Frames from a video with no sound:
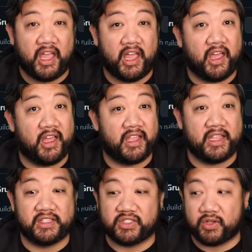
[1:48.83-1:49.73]

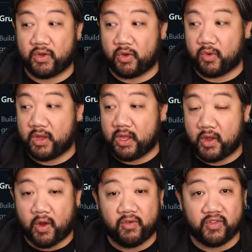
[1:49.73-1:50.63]
And so
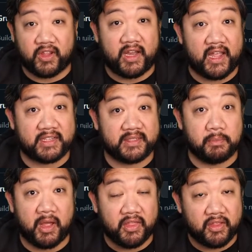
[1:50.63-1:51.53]
over the next
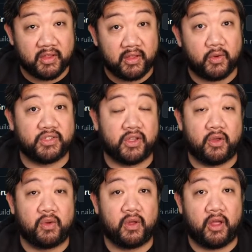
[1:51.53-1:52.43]
month or
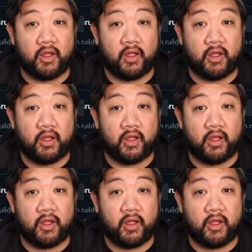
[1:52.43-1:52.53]
so,